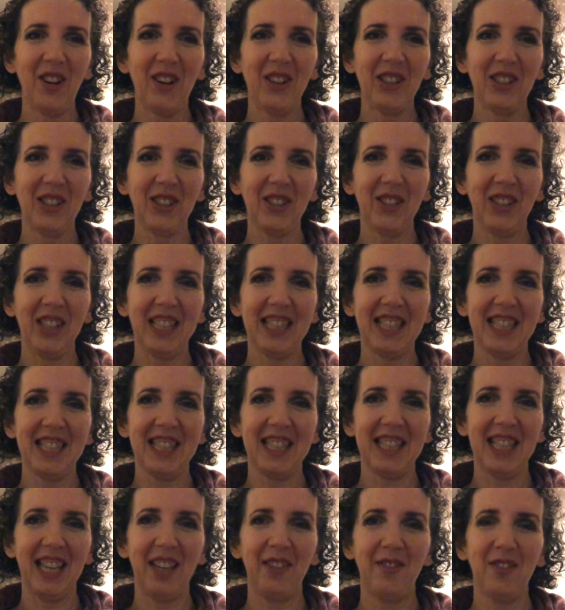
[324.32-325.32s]
Grace
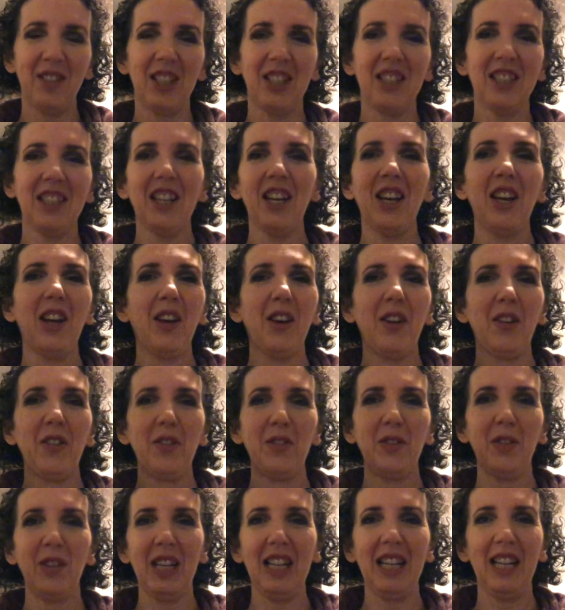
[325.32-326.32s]
this evening.
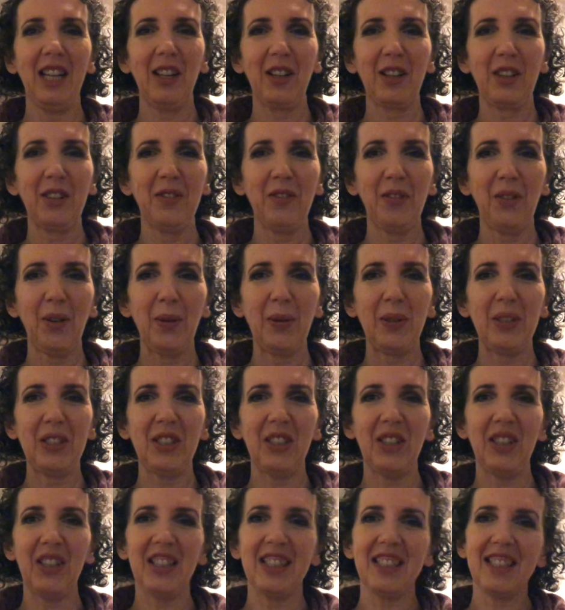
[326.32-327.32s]
Really looking forward
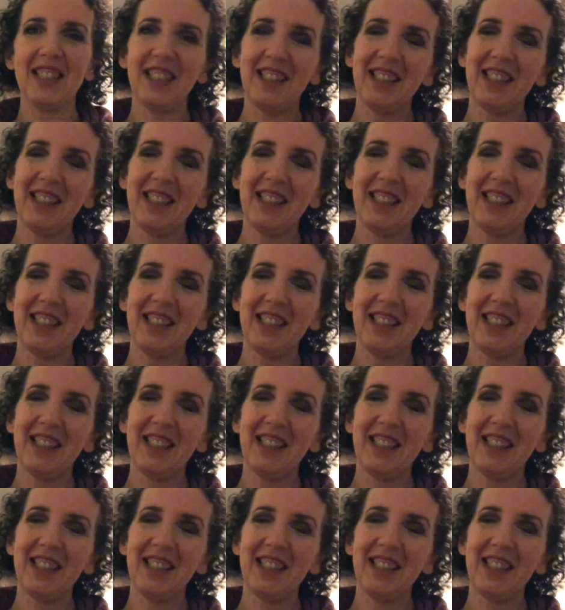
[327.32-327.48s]
to it.